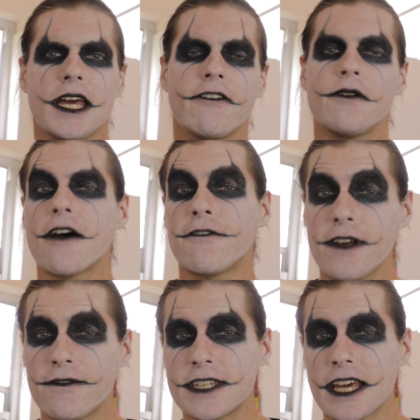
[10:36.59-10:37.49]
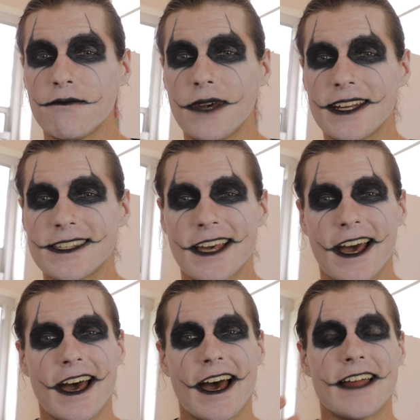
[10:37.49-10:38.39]
Give it about 15 minutes,
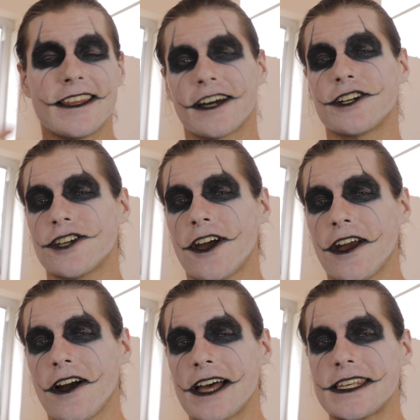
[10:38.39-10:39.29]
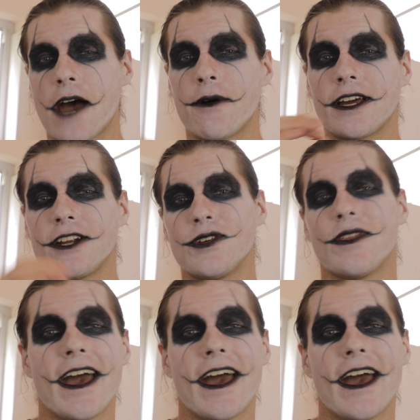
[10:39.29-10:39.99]
and then I'm gonna show you guys how we're gonna do the